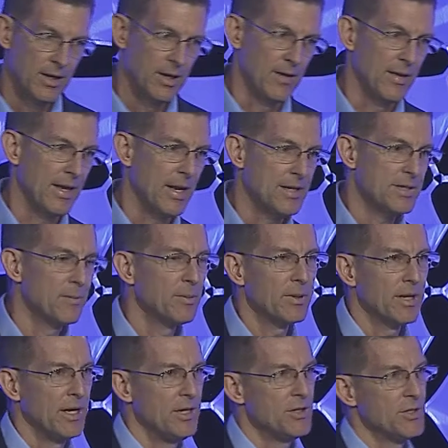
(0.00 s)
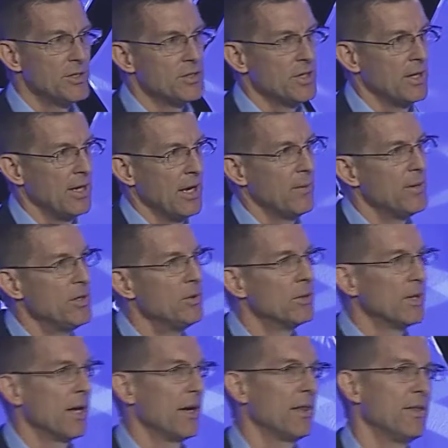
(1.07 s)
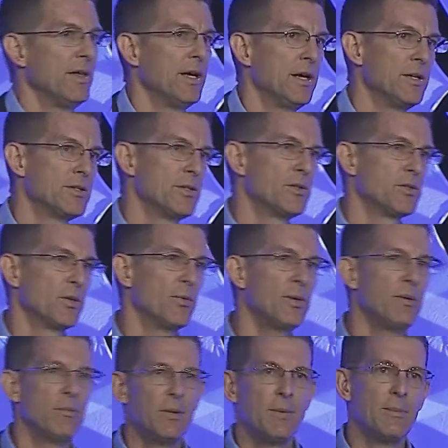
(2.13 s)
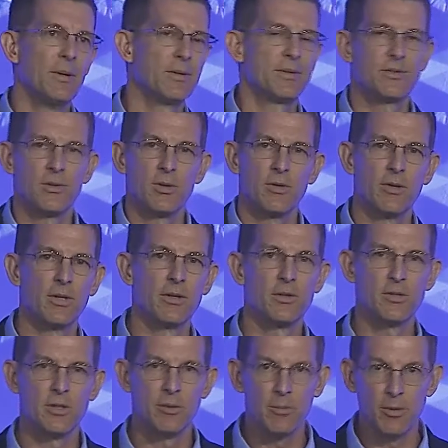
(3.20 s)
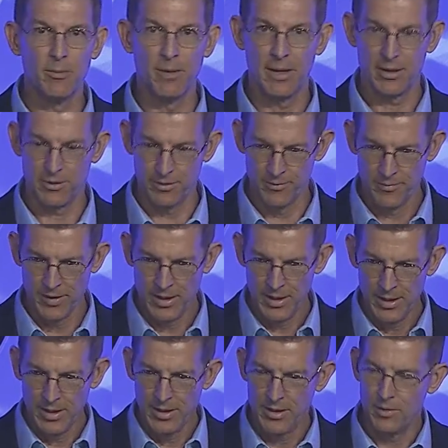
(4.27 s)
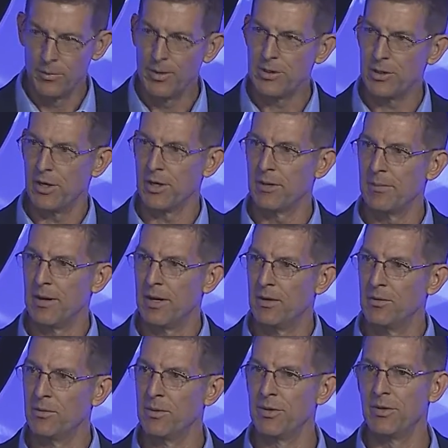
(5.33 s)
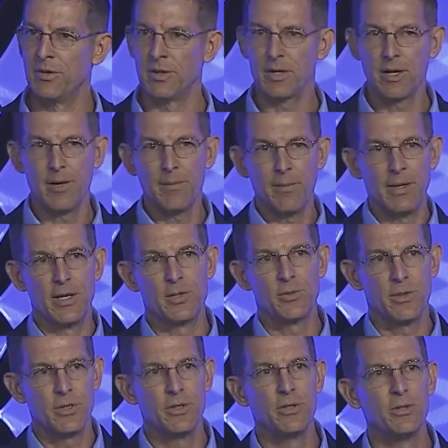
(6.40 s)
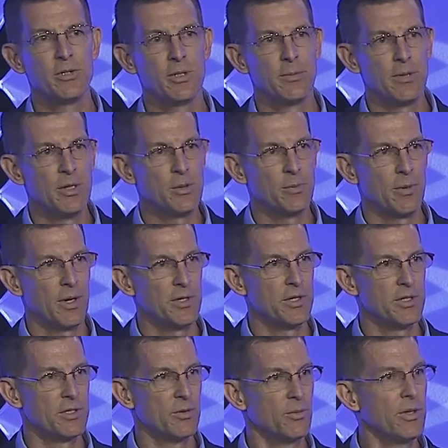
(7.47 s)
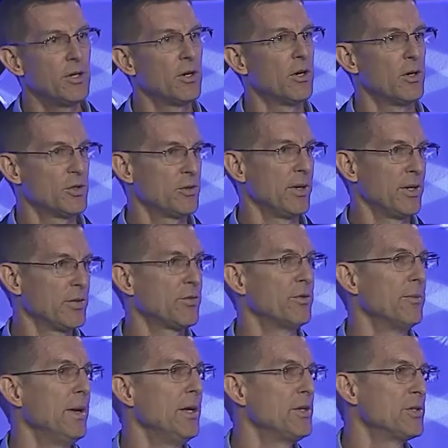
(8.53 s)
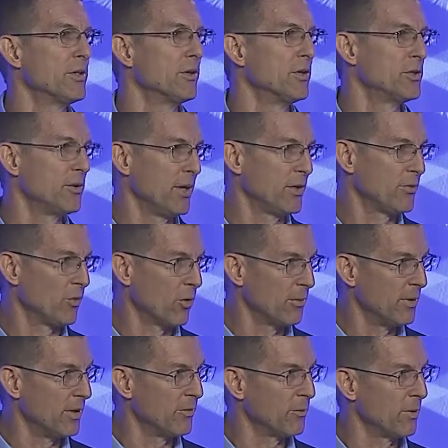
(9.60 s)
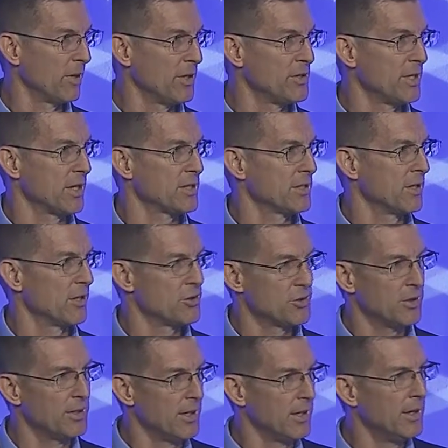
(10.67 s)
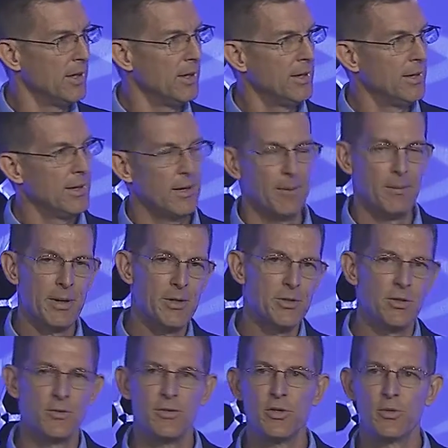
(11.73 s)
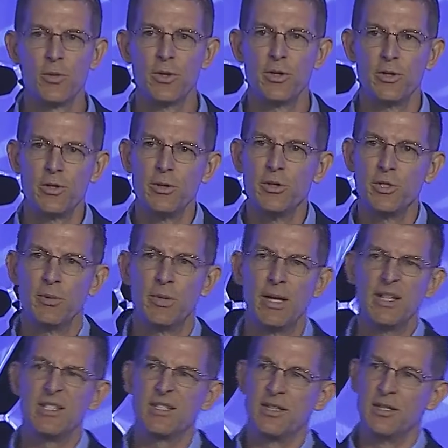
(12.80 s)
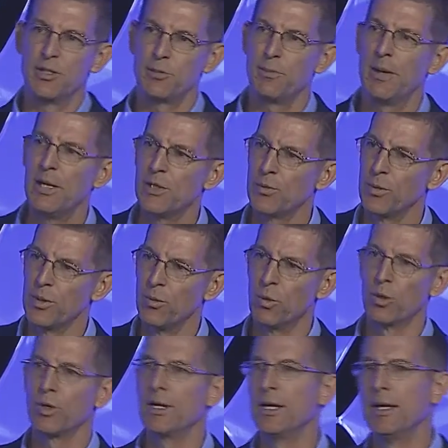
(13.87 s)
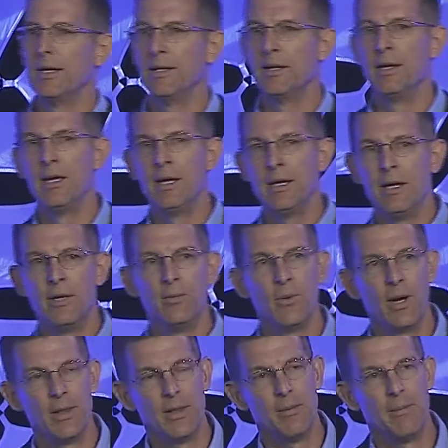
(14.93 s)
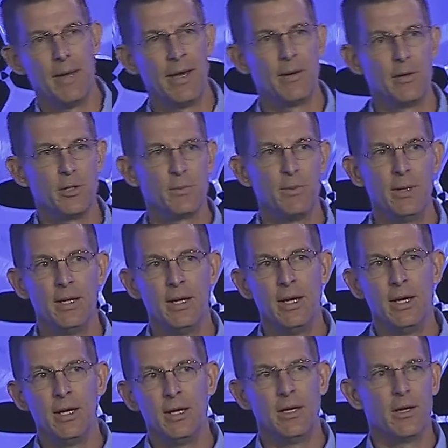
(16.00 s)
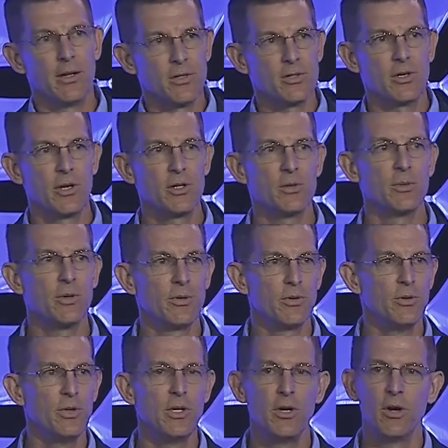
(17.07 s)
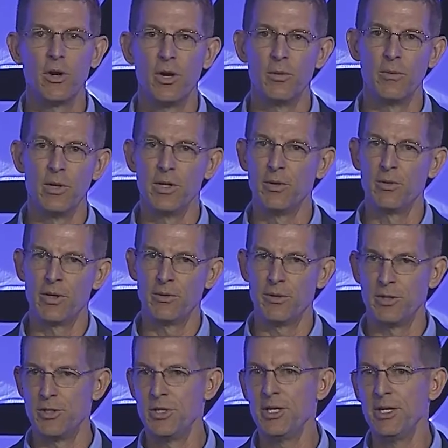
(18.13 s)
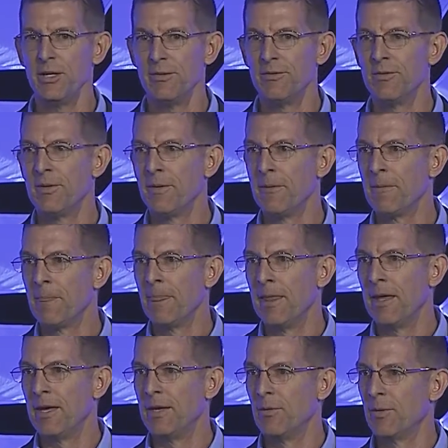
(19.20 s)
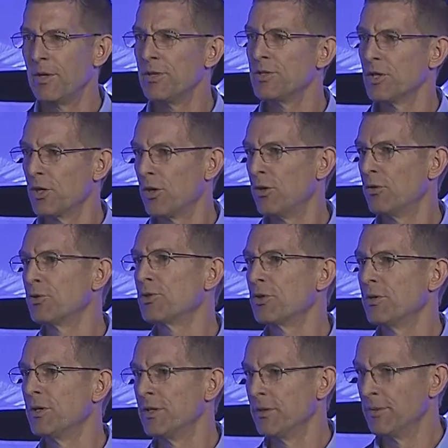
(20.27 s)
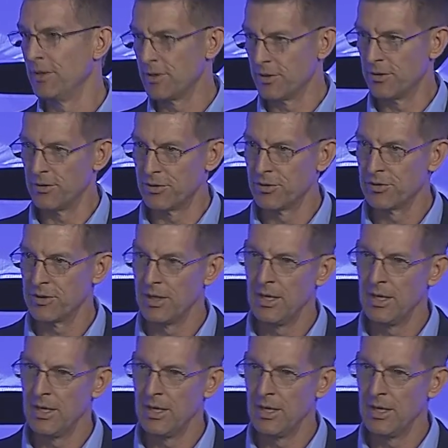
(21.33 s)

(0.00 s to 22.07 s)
And that has implications on how we do a lot of things. And so we built sort of a little simple model that we talk about within the company as we do some of these projects that we call transformation or transformative projects. And I'll show you a picture of just one or two as it relates to the space we work in and why that matters. But it all starts with who you are and what you want to achieve and what is the culture and the results.